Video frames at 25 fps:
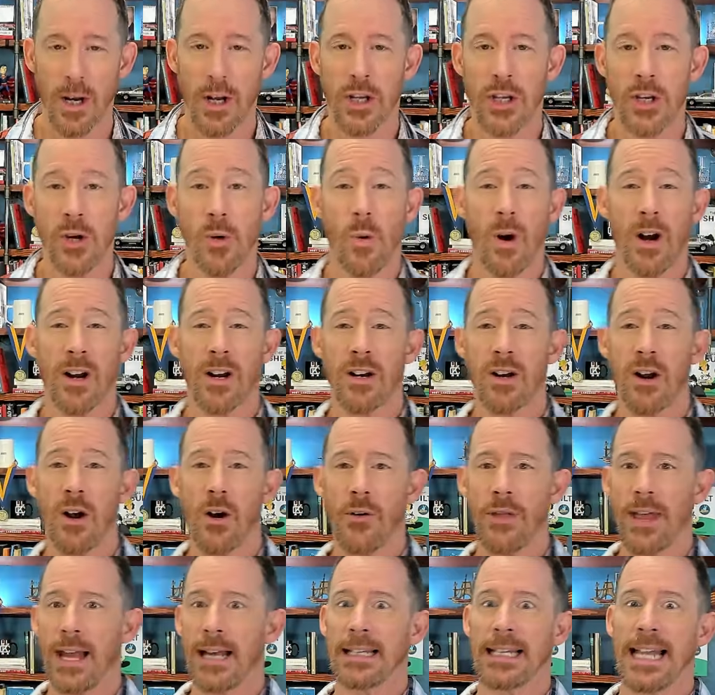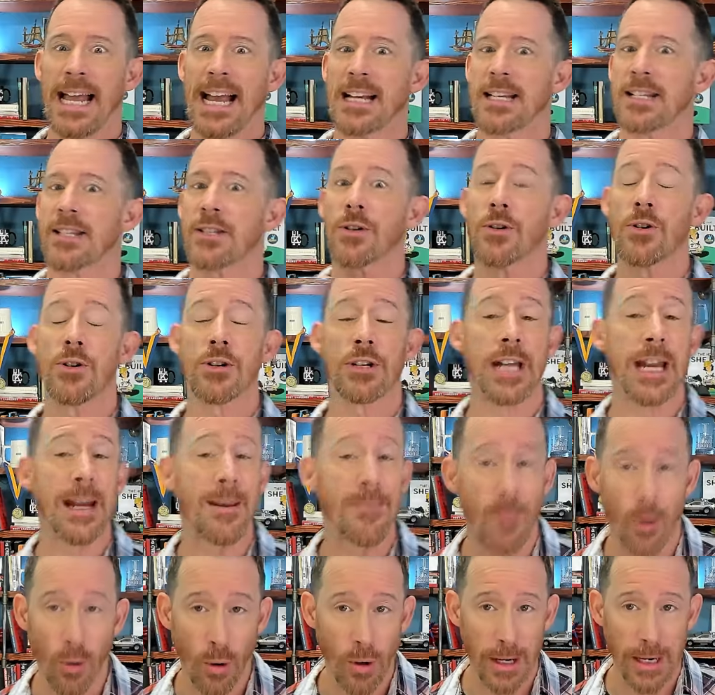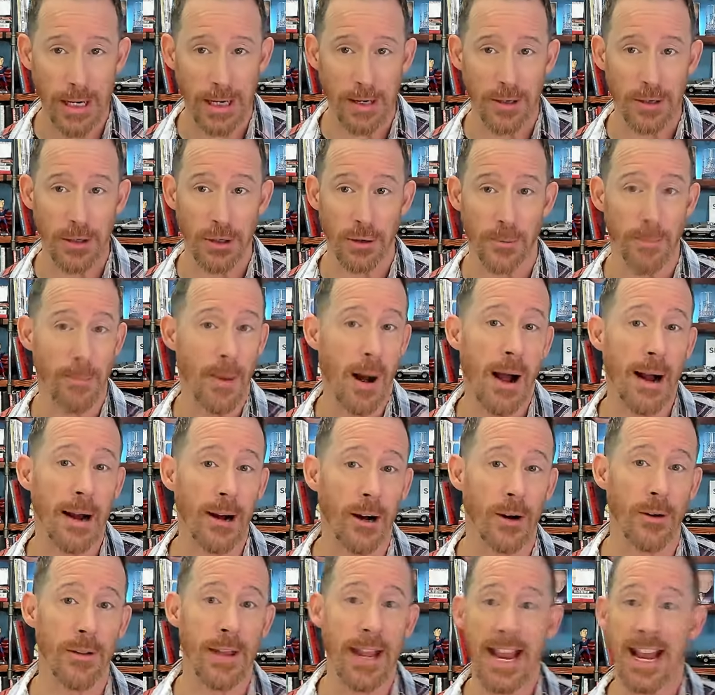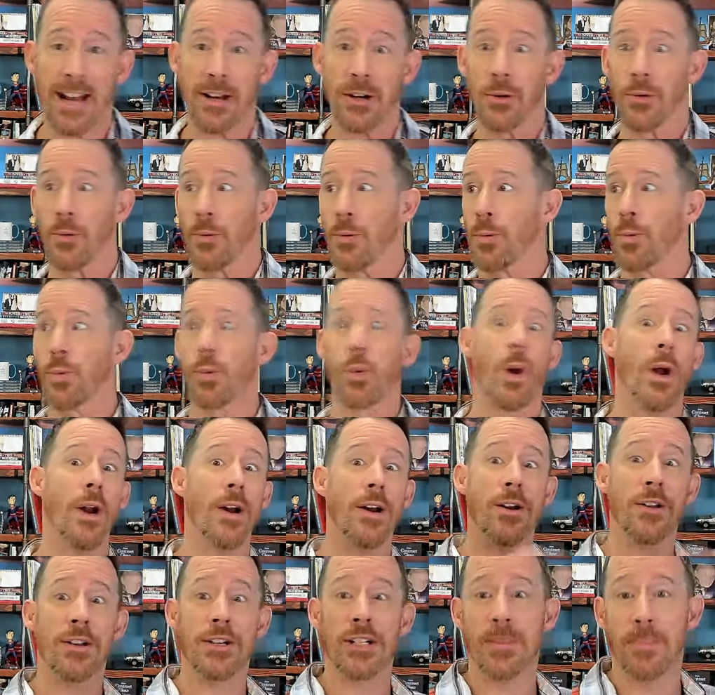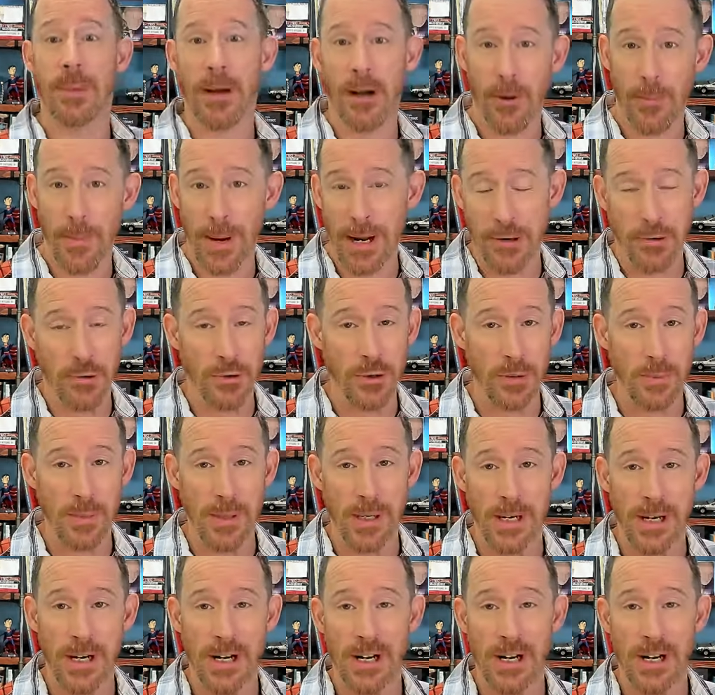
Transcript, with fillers: You want to know that last Thursday morning, your buyer, they had to run to the spare bedroom.